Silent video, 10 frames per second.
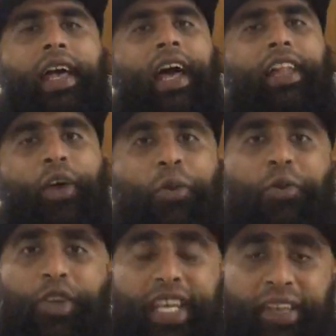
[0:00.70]
Hello,
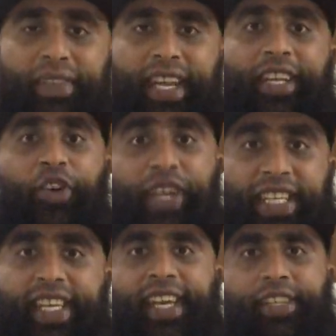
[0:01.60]
good evening,
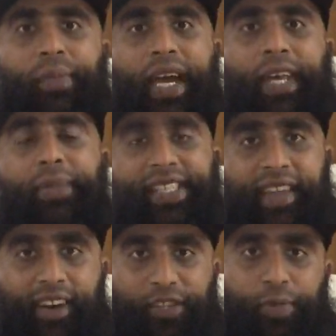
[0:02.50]
greetings. My name is
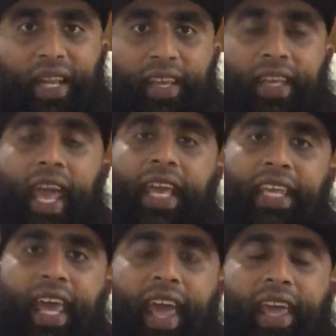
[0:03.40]
Ayyaz Malik,
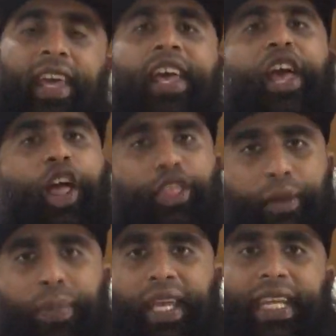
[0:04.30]
aka the
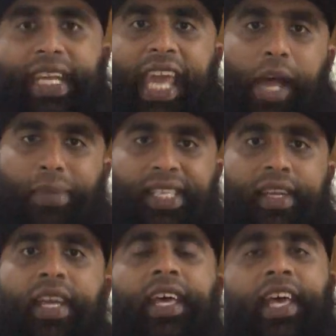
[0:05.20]
Bearded
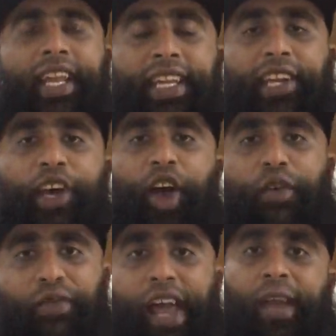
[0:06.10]
Captain, leader,
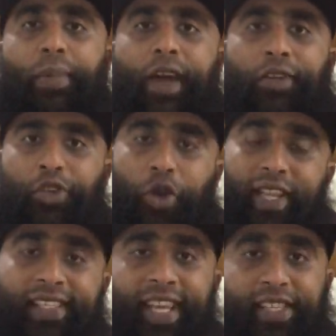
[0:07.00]
flag bearer,
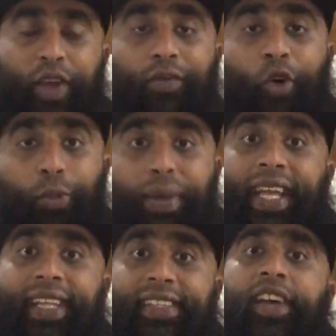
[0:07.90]
trendsetter of all
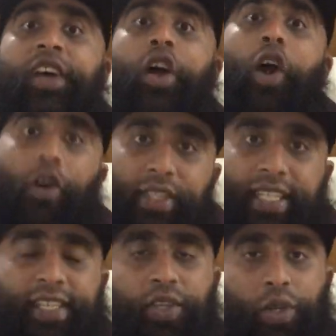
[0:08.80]
beards on
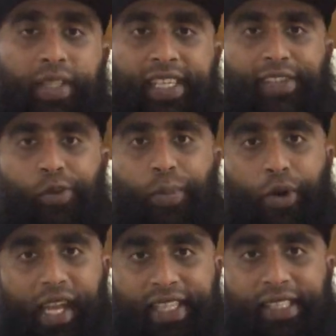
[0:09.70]
digital and digital
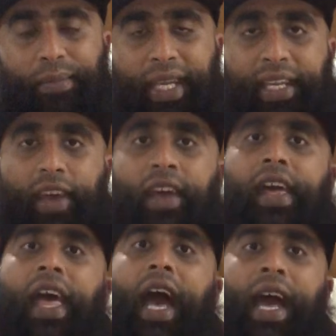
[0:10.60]
broadcasting media.
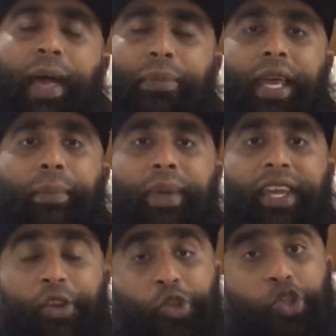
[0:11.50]
I am that
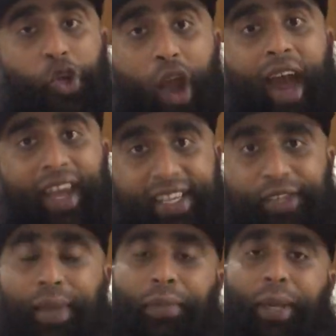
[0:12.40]
beard who tries
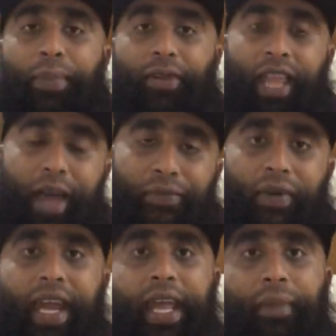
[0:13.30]
to make people laugh,
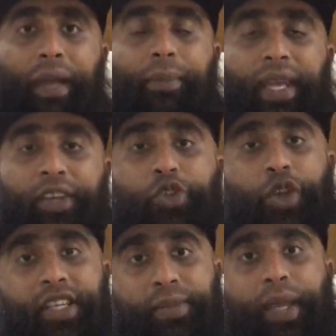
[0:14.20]
and I am that beard who
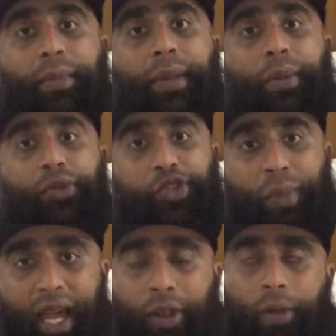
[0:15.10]
tries to make people
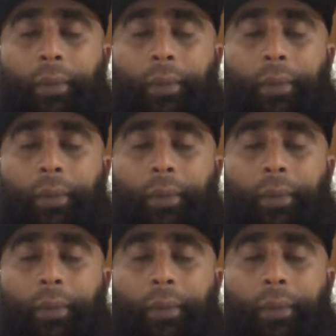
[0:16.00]
smile.